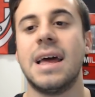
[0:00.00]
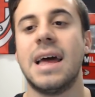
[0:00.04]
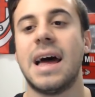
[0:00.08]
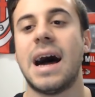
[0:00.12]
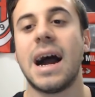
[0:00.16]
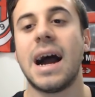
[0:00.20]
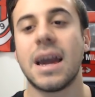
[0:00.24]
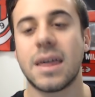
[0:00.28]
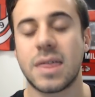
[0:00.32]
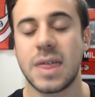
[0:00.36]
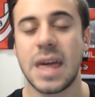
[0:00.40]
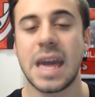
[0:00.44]

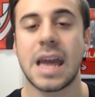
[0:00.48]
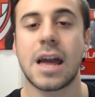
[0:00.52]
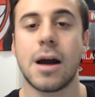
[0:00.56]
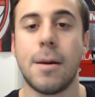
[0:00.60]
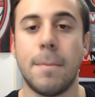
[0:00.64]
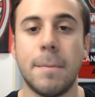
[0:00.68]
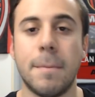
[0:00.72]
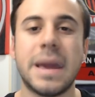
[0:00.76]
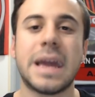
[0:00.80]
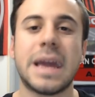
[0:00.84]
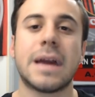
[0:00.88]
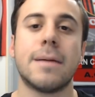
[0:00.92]
I think
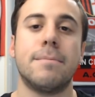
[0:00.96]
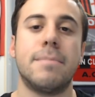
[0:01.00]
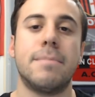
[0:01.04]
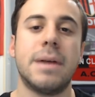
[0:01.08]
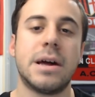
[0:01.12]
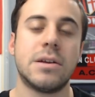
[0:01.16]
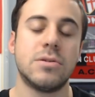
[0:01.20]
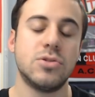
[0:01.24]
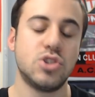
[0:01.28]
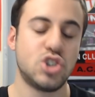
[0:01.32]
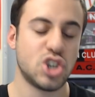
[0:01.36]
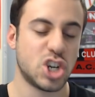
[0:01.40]
I'll make a
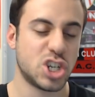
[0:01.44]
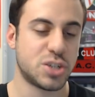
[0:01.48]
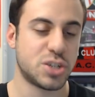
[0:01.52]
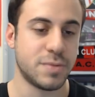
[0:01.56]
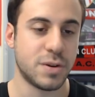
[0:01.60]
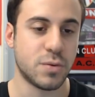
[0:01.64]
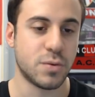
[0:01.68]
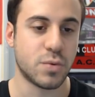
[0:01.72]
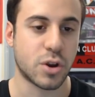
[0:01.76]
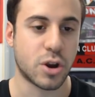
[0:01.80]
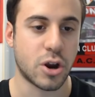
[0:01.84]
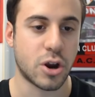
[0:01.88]
better
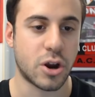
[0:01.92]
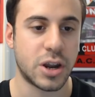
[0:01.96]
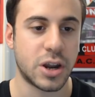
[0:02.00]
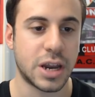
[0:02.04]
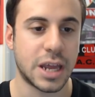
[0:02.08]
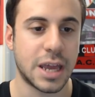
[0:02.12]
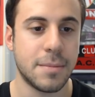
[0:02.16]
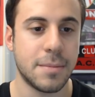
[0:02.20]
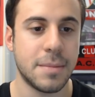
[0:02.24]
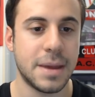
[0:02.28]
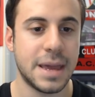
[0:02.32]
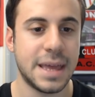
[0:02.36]
judgment
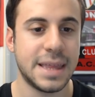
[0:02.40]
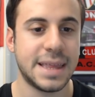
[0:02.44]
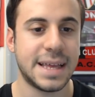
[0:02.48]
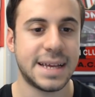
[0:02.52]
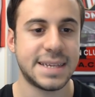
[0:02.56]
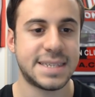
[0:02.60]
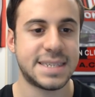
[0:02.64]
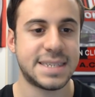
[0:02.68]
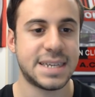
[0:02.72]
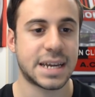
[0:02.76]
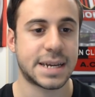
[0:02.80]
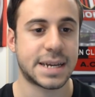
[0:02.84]
regarding him in
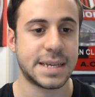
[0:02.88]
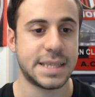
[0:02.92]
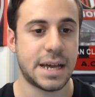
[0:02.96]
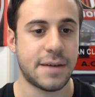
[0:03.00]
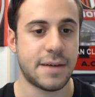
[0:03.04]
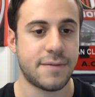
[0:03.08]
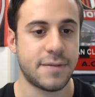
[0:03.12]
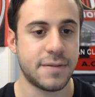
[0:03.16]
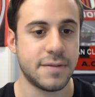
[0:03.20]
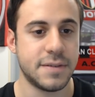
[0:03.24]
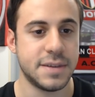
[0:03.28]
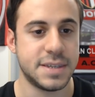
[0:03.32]
that second
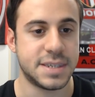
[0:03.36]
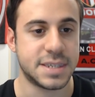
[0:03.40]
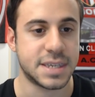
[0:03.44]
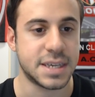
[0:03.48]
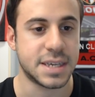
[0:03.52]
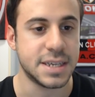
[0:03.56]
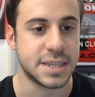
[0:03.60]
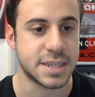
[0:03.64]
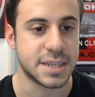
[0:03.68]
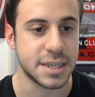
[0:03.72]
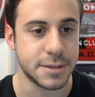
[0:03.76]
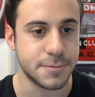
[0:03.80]
half of the
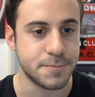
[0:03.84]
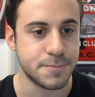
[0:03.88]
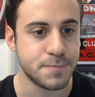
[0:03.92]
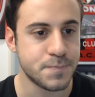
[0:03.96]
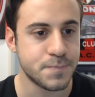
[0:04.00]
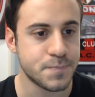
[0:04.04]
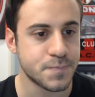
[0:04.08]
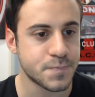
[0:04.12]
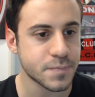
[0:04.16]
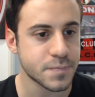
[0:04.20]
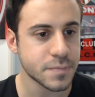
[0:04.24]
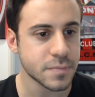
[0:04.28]
season.
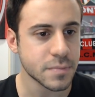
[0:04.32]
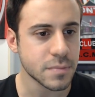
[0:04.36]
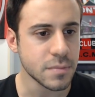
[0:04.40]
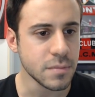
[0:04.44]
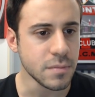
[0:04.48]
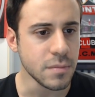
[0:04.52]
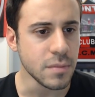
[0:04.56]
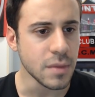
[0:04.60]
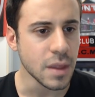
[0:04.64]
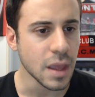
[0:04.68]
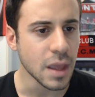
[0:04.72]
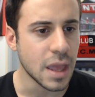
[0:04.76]

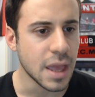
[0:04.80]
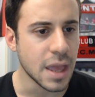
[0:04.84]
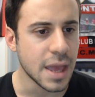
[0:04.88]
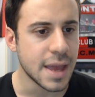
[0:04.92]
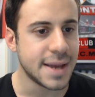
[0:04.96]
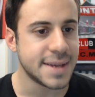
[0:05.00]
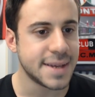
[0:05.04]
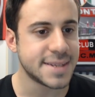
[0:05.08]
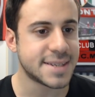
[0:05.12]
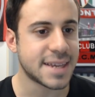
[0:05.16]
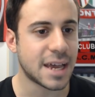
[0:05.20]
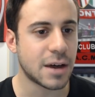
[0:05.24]

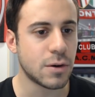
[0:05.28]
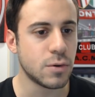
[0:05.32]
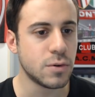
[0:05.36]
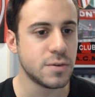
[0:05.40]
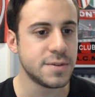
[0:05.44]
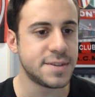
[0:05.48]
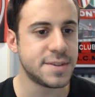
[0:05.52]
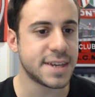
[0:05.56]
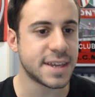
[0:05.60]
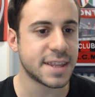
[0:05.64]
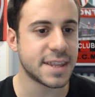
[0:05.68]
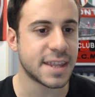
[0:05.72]

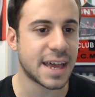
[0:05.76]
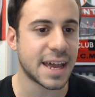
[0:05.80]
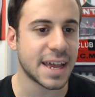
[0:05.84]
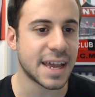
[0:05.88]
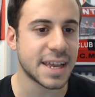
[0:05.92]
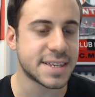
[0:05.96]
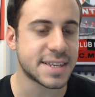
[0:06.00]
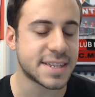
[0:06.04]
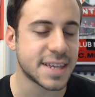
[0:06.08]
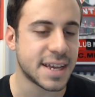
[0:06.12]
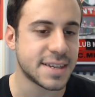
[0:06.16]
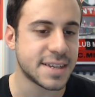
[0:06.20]
Saud
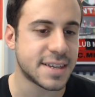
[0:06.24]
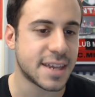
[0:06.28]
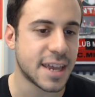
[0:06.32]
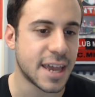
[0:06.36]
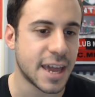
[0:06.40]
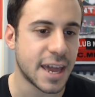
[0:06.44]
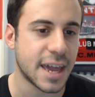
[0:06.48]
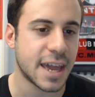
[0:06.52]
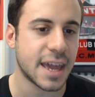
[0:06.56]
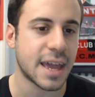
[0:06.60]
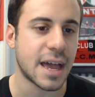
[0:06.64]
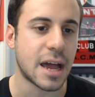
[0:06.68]
Zanai says,
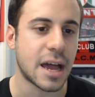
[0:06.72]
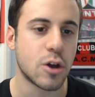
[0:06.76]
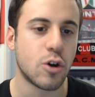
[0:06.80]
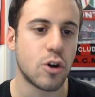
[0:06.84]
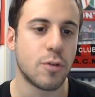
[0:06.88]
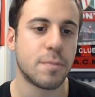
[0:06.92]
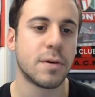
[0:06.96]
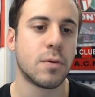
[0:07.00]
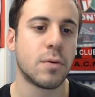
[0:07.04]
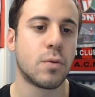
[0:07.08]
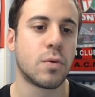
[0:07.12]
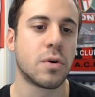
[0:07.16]
hey, I
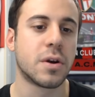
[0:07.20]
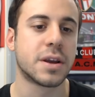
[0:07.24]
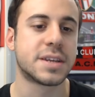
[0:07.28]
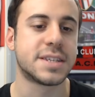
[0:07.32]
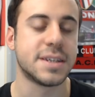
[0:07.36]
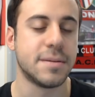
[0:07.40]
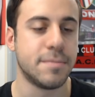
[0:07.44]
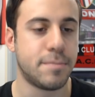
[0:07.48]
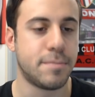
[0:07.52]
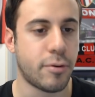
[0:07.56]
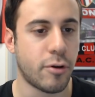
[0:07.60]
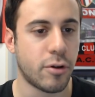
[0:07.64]
hope it
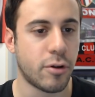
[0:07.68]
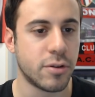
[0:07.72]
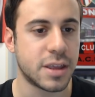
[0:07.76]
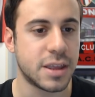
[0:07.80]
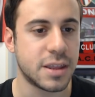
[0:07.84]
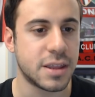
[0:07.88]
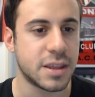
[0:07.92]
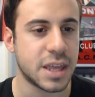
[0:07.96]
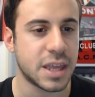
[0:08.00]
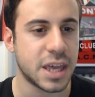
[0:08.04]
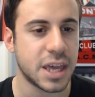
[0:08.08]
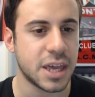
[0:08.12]
works and
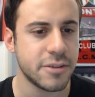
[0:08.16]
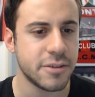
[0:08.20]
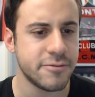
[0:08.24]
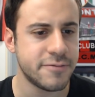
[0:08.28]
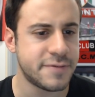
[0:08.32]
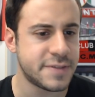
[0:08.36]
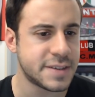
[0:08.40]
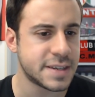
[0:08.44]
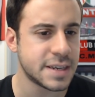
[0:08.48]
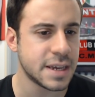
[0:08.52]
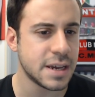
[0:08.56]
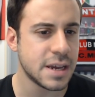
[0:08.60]
Poli
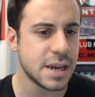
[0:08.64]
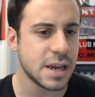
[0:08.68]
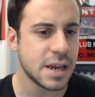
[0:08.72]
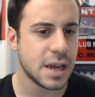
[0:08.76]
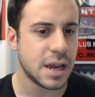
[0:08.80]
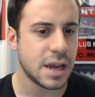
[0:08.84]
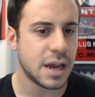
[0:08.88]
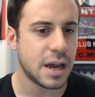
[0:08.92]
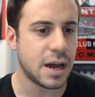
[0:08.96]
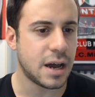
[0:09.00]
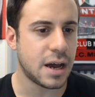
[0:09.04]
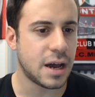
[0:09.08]
leaves.
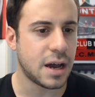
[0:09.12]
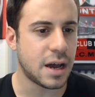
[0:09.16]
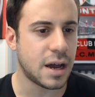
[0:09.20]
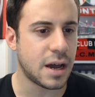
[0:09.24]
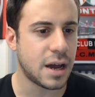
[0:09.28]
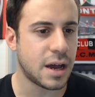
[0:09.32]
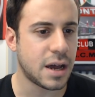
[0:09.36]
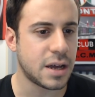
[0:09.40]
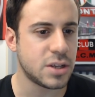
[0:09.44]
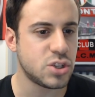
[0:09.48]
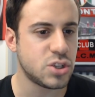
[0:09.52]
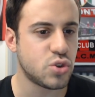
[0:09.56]

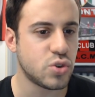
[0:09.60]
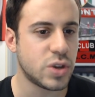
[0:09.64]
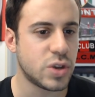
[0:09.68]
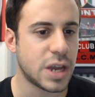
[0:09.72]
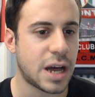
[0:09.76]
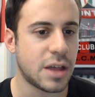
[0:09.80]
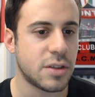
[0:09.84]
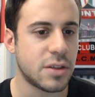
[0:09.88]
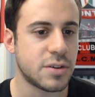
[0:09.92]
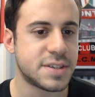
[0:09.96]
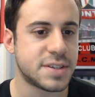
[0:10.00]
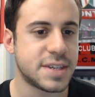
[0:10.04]

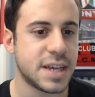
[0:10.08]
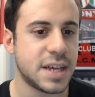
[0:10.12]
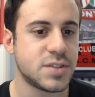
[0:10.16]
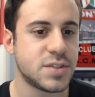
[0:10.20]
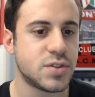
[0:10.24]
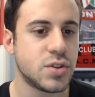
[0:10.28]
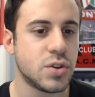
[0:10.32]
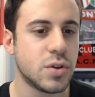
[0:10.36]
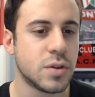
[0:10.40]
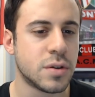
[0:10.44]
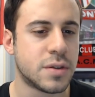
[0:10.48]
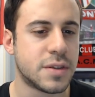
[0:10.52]
Giuliano
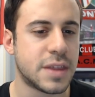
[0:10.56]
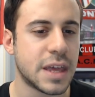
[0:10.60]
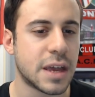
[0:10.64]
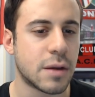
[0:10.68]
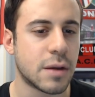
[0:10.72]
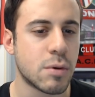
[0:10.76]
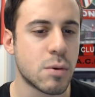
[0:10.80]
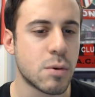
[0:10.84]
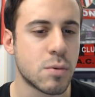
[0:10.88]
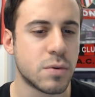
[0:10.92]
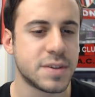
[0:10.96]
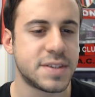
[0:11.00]
says, do you
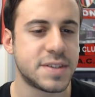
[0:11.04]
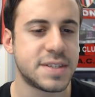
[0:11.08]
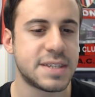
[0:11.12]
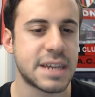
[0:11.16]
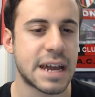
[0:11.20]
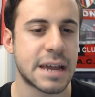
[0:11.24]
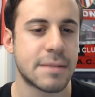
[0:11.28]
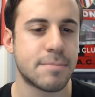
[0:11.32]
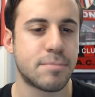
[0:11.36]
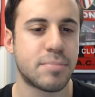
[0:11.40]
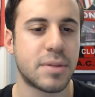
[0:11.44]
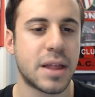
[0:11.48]
think we will
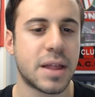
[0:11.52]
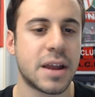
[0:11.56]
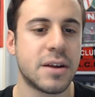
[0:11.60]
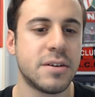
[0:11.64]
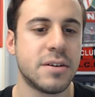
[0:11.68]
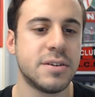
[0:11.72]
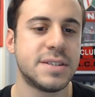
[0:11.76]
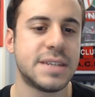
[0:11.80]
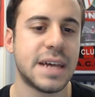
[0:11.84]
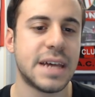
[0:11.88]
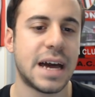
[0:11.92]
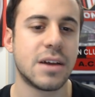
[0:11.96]
sign
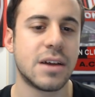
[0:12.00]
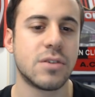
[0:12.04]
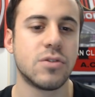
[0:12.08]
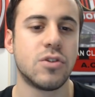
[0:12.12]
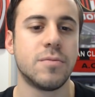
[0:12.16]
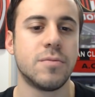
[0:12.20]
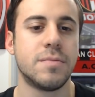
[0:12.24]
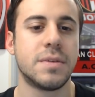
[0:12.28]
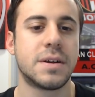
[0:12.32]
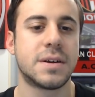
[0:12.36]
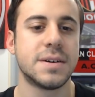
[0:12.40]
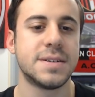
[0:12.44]
players? I don't
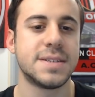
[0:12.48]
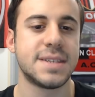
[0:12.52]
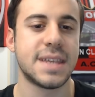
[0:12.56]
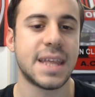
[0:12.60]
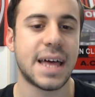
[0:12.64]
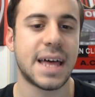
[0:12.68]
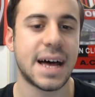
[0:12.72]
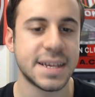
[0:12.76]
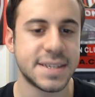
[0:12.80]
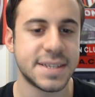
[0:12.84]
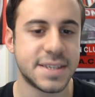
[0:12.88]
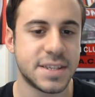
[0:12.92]
know, because
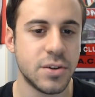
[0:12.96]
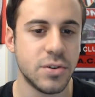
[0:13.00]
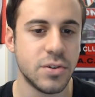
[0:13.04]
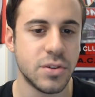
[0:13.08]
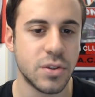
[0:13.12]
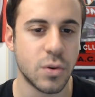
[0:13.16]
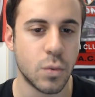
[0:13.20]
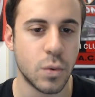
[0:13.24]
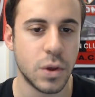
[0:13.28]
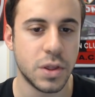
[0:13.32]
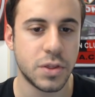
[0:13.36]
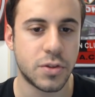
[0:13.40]
last year in
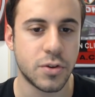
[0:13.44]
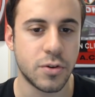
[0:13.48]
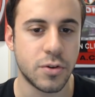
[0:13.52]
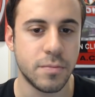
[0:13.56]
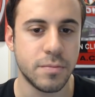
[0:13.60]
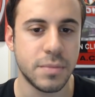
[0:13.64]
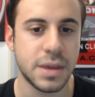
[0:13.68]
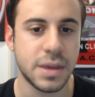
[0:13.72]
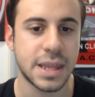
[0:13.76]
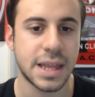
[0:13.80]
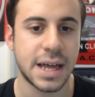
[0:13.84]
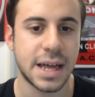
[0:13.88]
the winter,
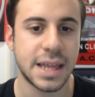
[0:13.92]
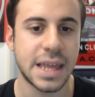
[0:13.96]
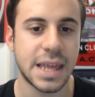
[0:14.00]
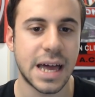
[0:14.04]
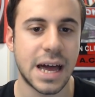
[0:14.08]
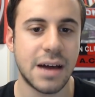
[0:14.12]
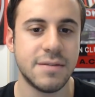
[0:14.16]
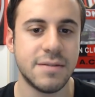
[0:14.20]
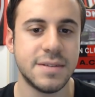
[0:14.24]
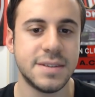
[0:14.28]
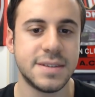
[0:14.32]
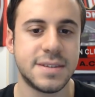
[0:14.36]
Milan
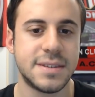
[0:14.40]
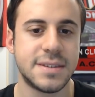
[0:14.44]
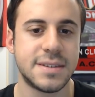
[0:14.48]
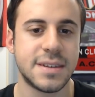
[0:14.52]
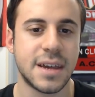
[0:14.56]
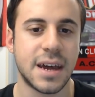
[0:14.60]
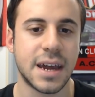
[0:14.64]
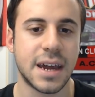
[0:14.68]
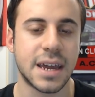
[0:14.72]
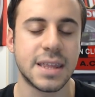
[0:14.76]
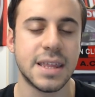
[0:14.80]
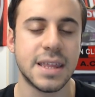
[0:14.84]
haven't
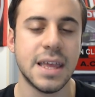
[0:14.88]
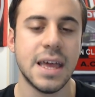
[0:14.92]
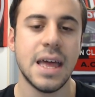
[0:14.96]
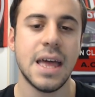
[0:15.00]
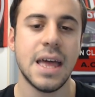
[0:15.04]
signed